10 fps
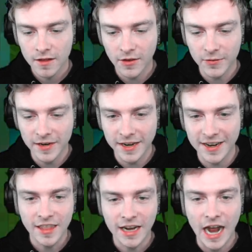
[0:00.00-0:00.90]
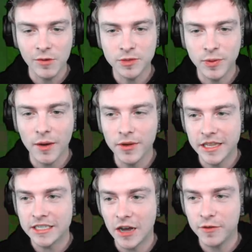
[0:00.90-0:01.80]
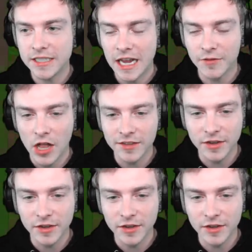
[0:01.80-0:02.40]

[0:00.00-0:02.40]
Oh my god. That guy was probably the toughest out of all of